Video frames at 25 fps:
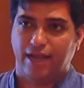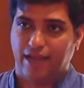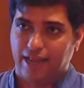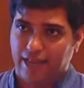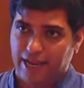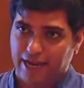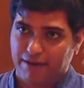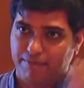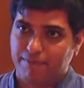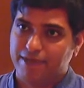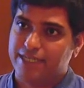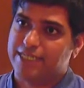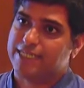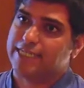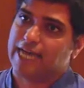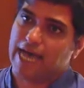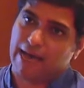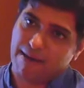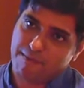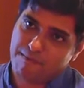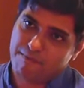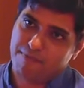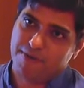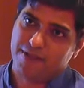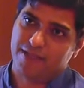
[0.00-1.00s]
Let me
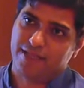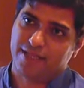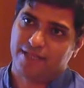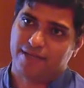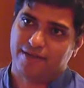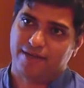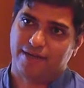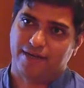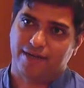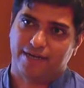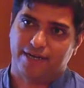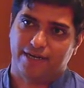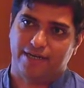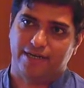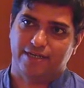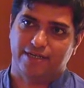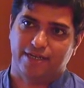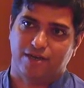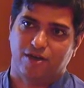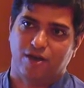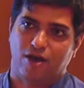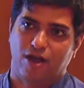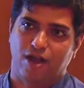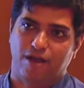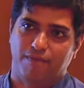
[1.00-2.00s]
sample the
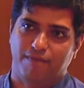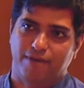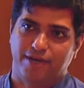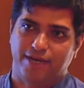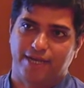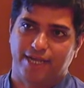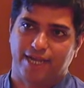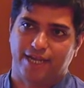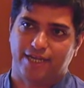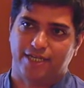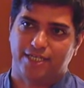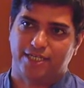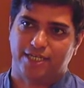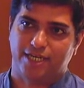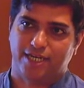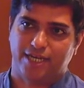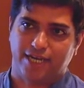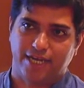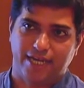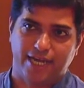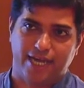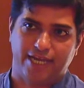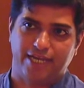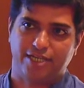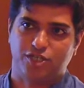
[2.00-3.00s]
column
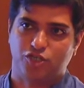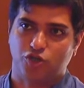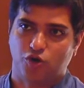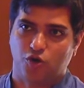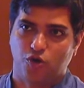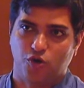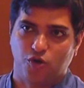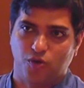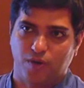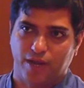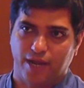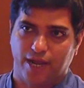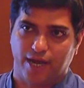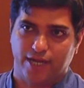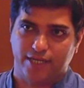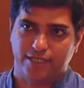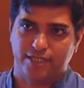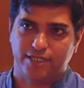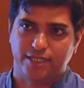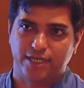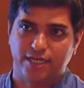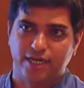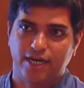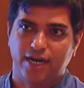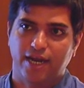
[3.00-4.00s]
intelligently and show you an
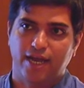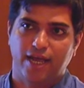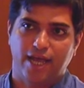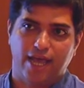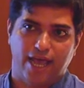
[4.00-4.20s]
answer